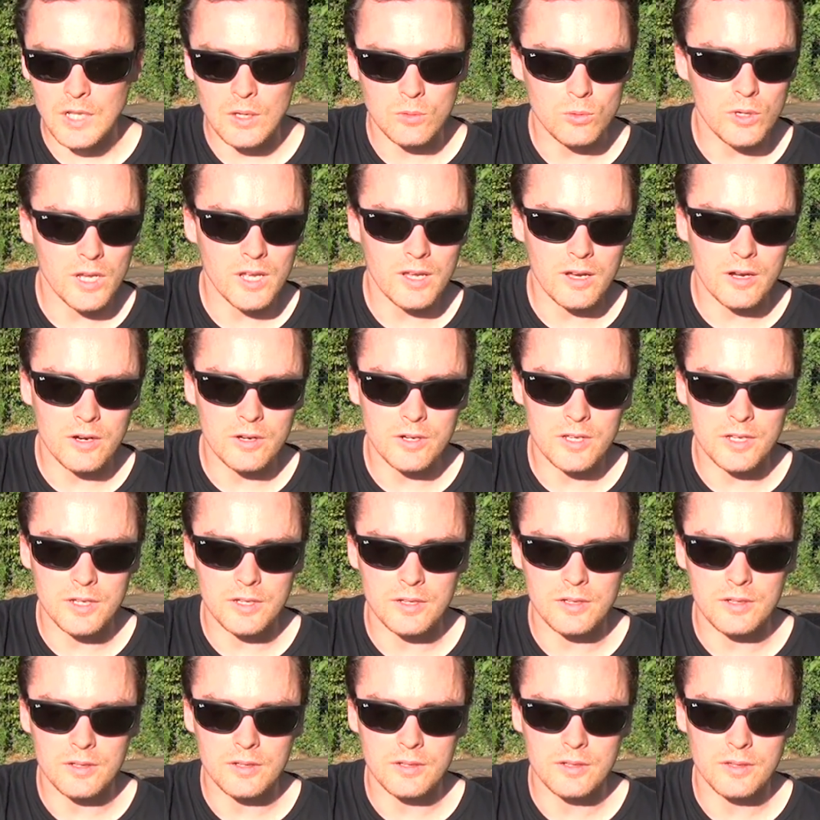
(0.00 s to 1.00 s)

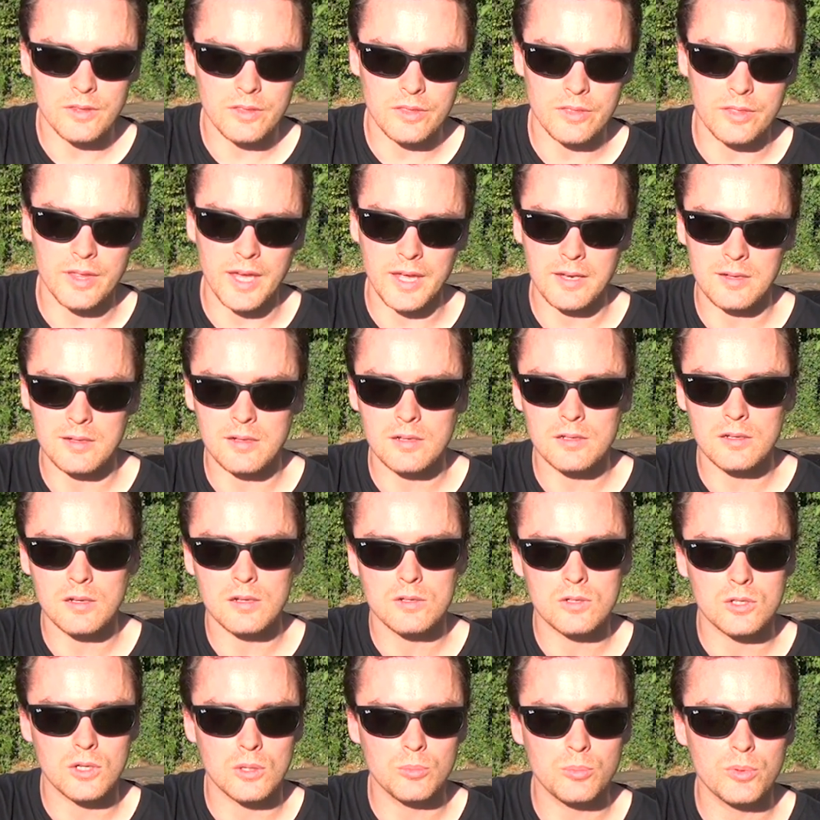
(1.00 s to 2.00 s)
Regarding that
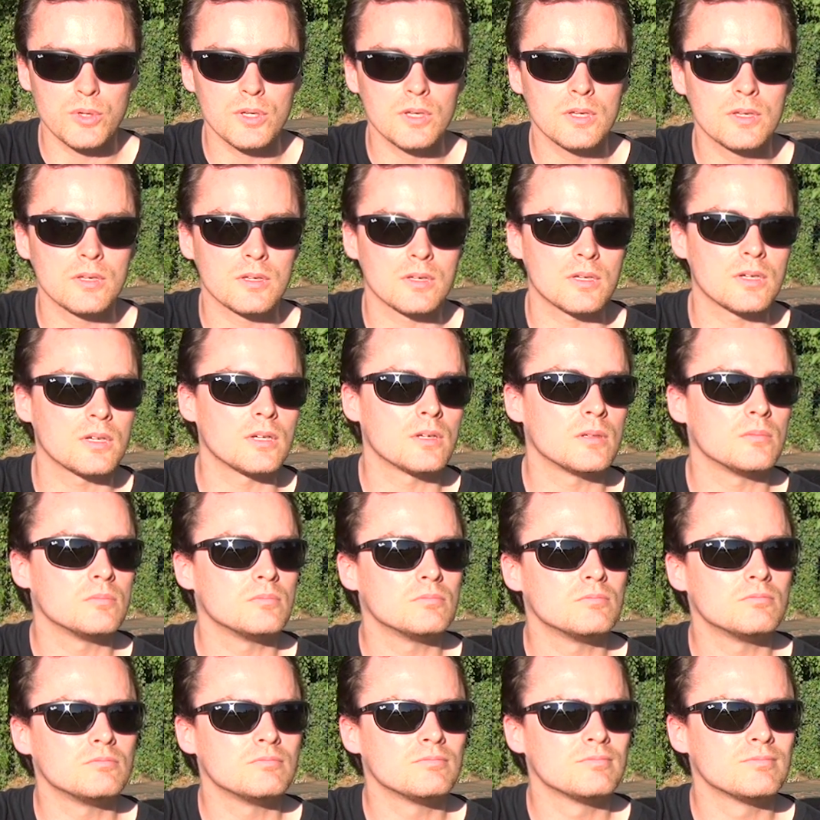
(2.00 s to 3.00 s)
little topic,
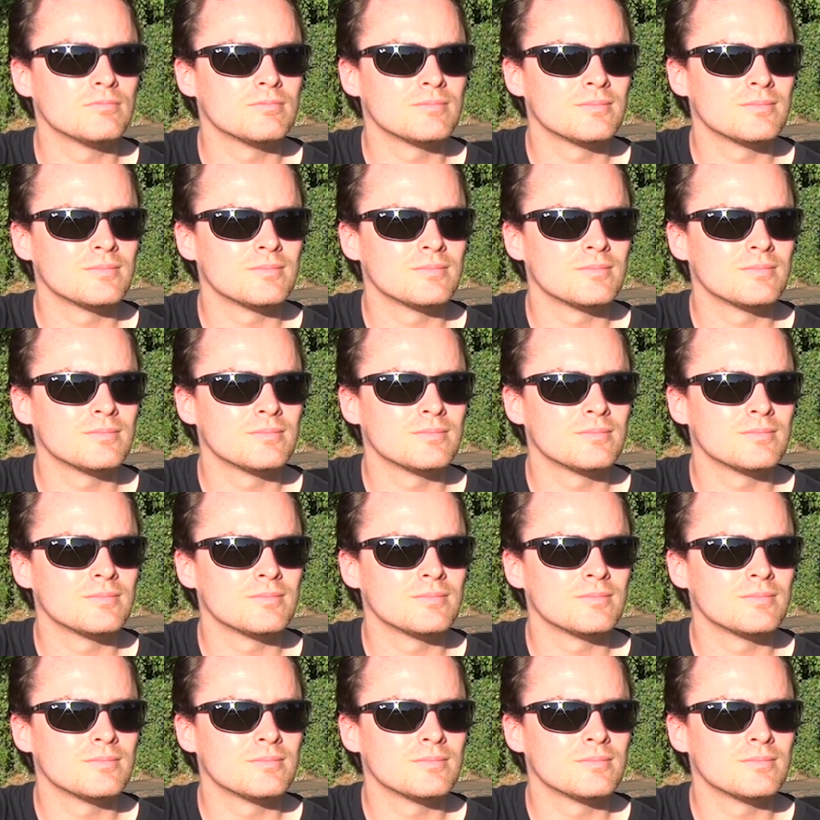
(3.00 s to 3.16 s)
well,